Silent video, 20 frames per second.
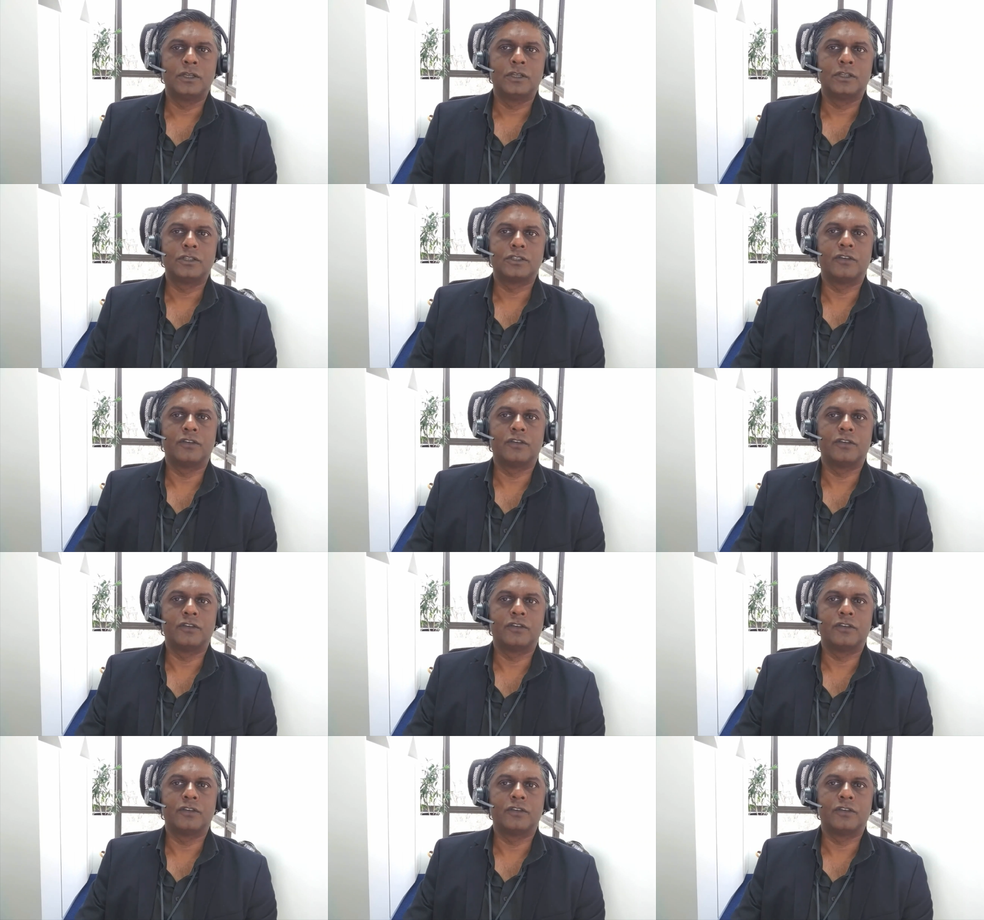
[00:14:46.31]
So if
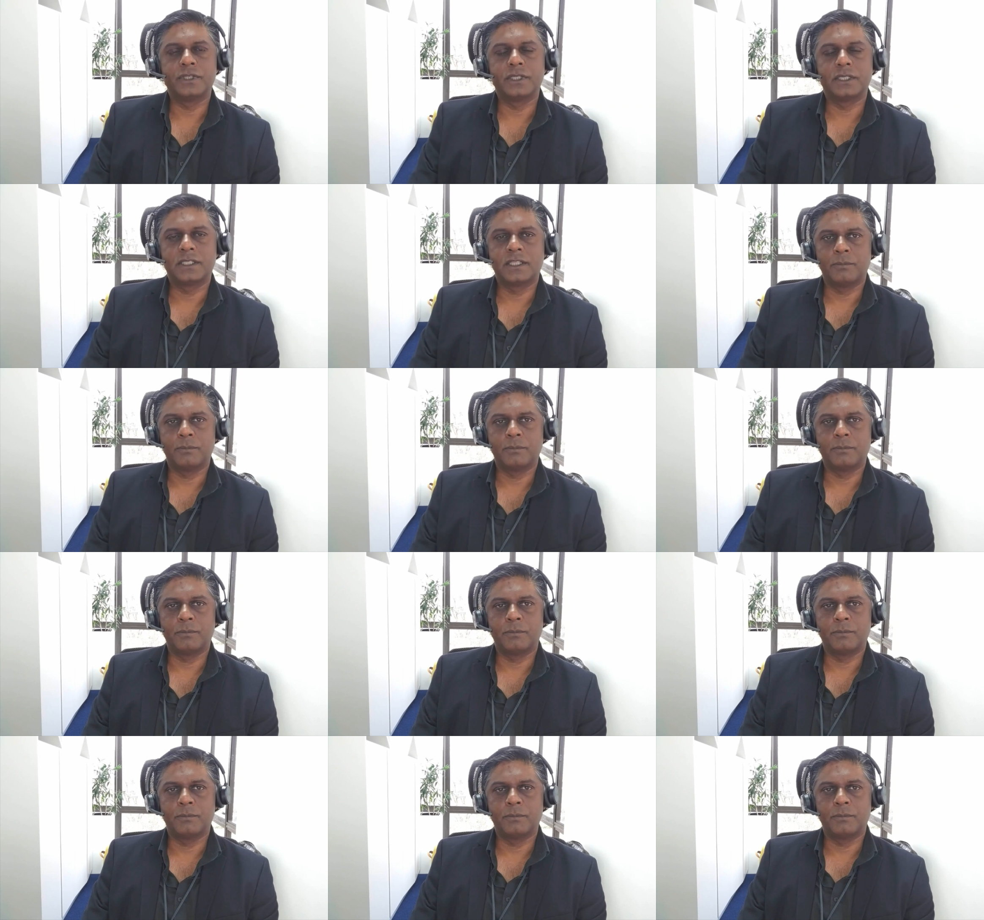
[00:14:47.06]
we can predict them
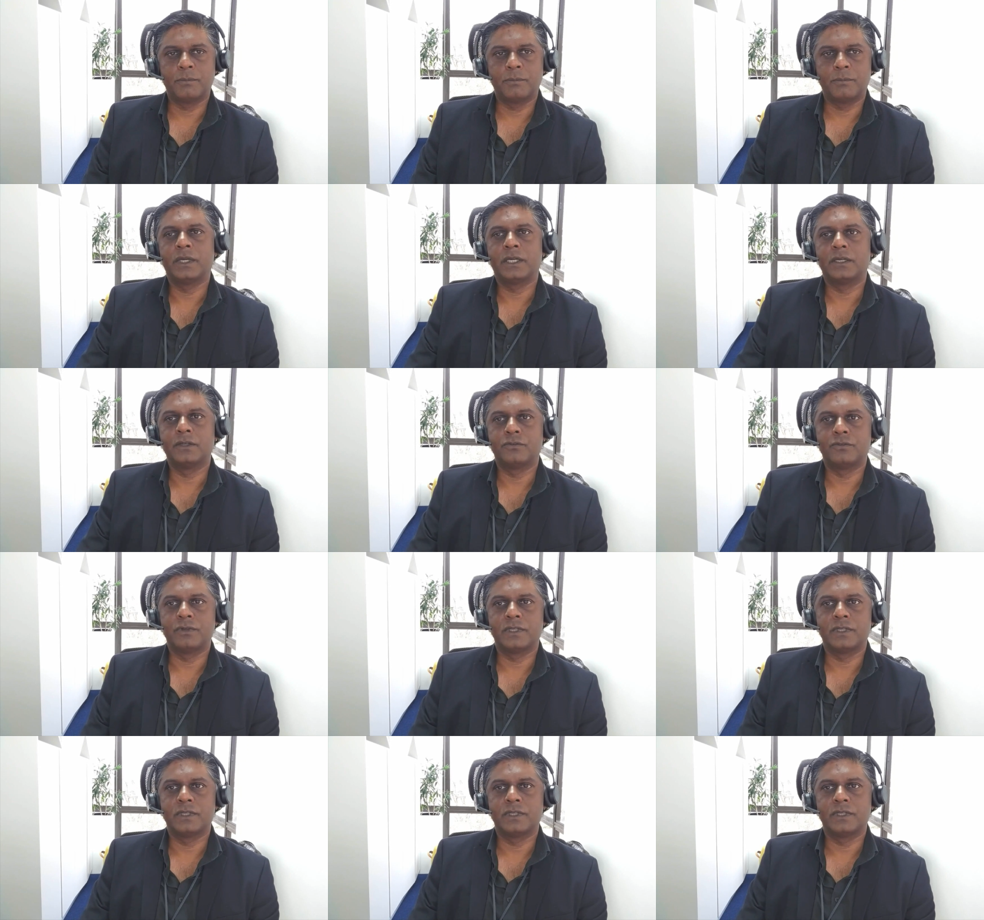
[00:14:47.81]
earlier, we can
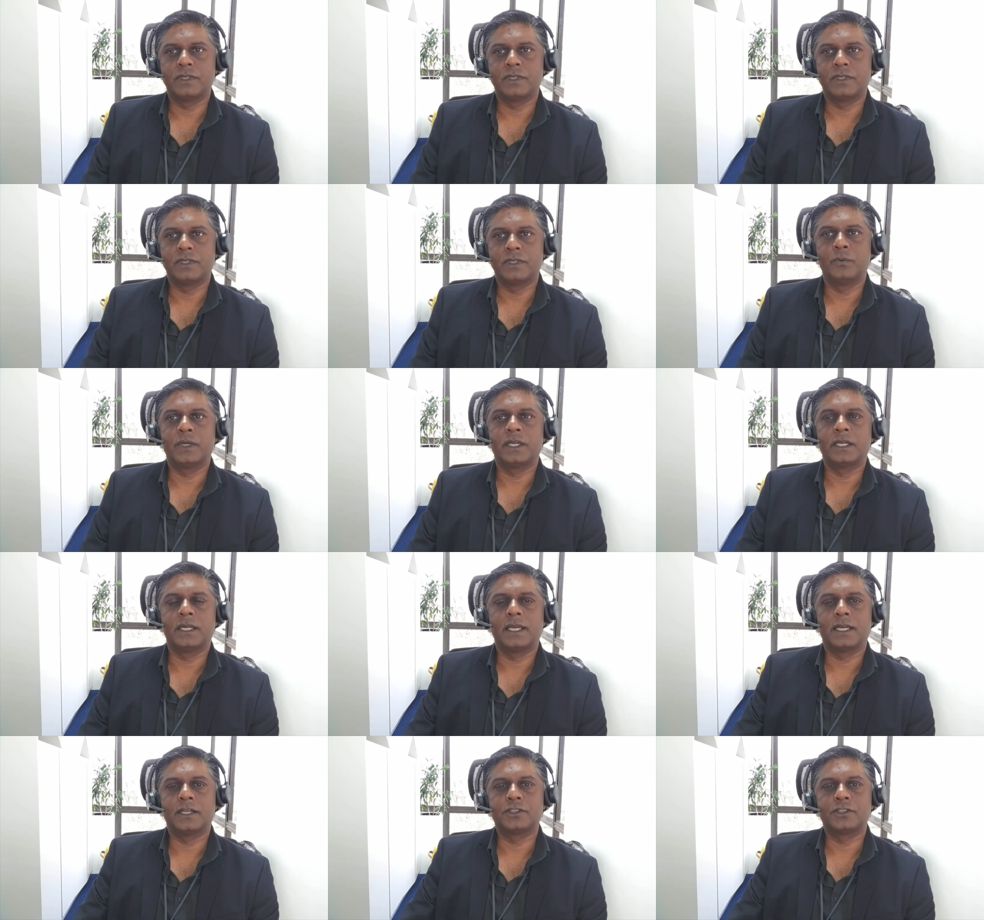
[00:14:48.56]
address them earlier, we
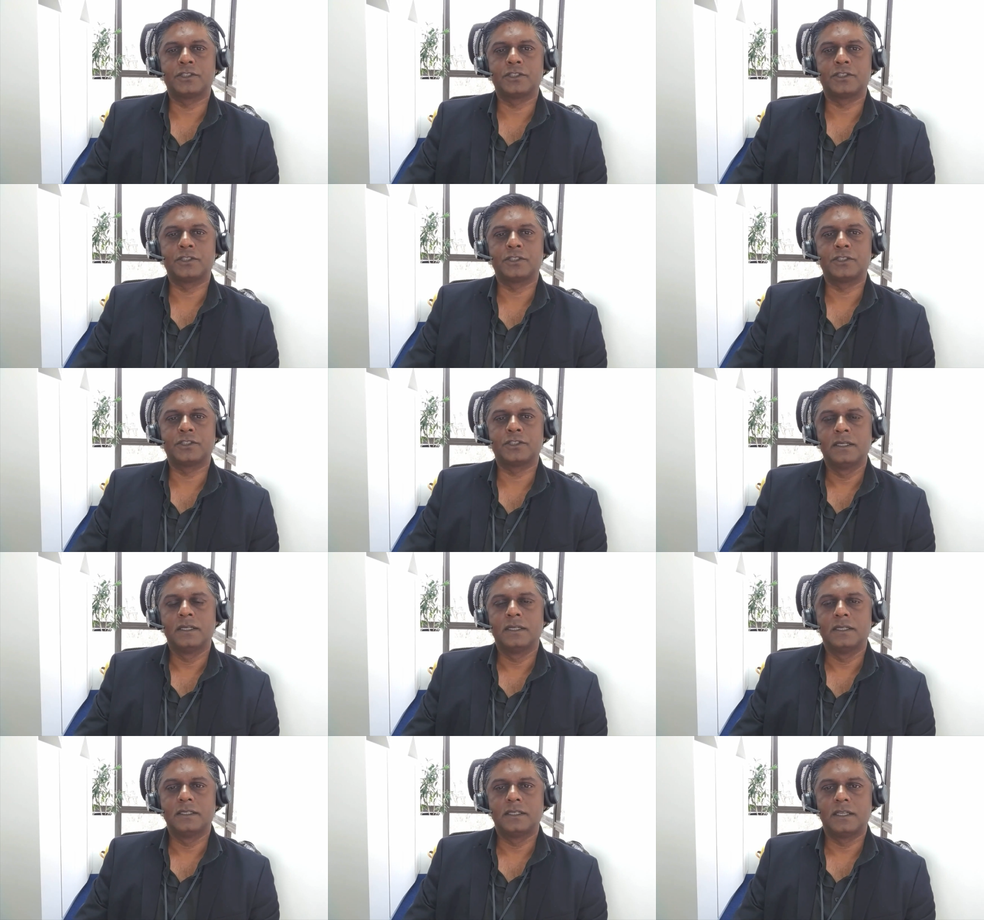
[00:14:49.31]
can actually then
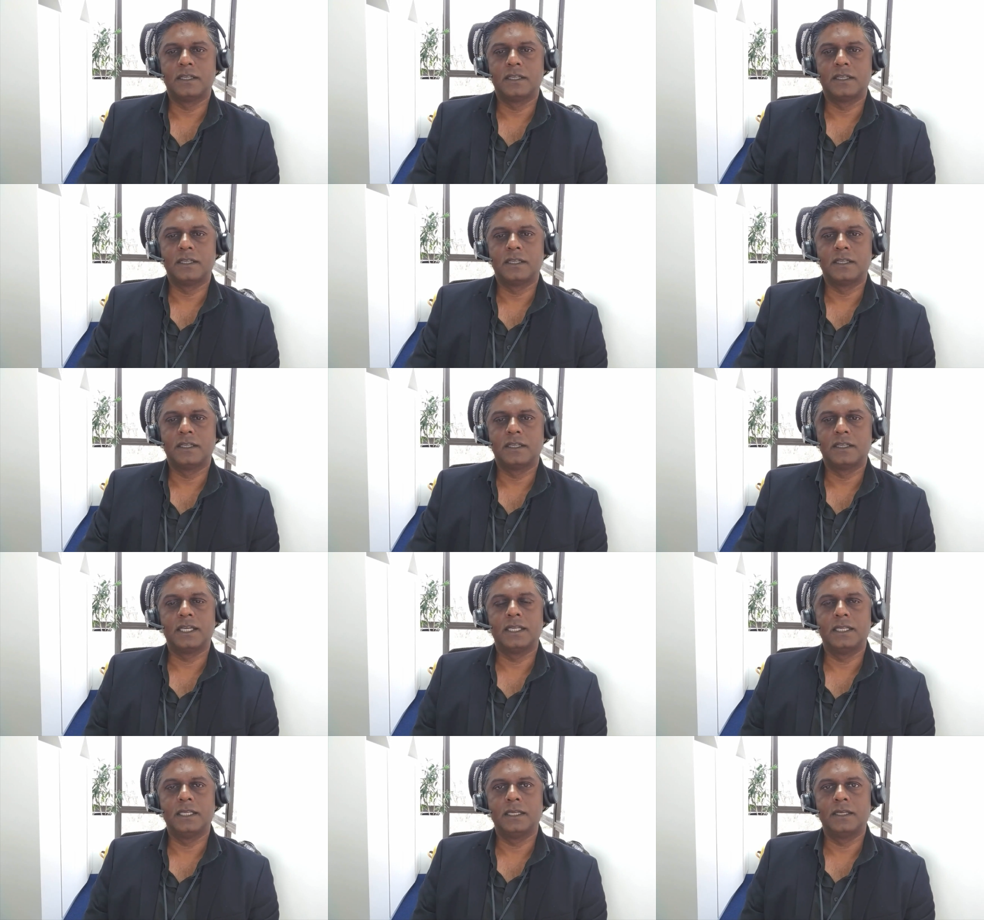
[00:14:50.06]
divert
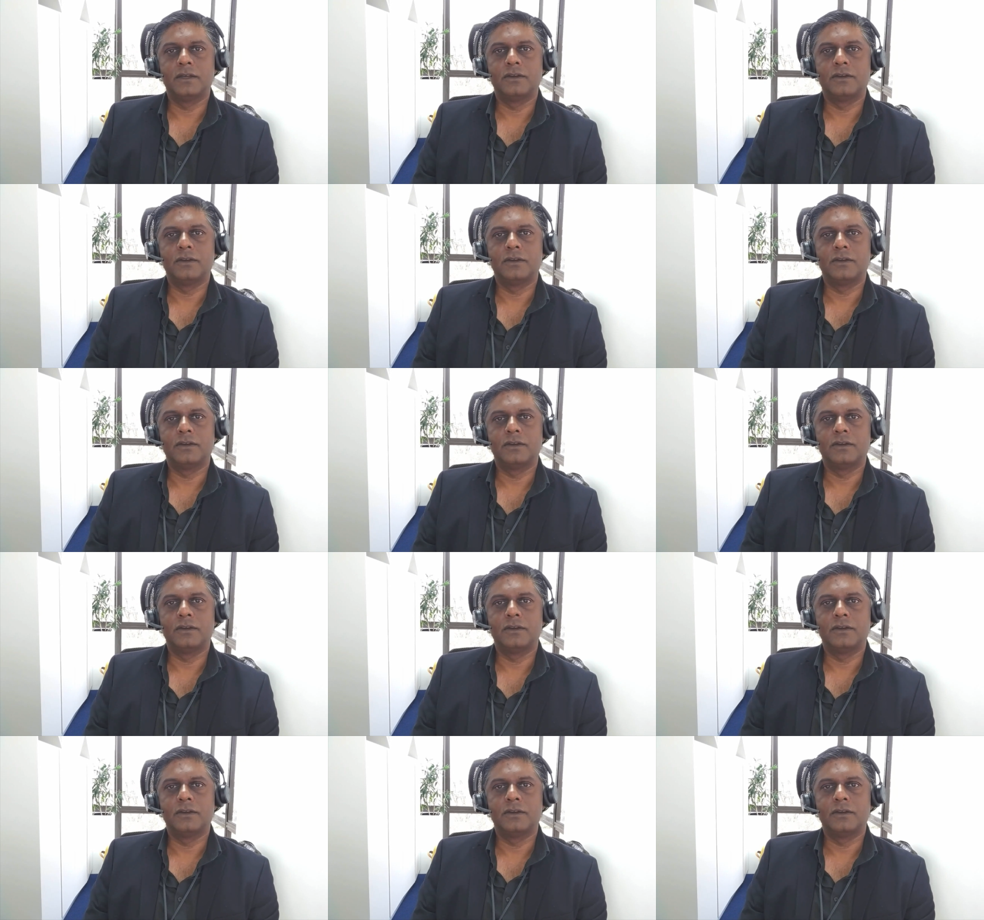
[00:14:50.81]
any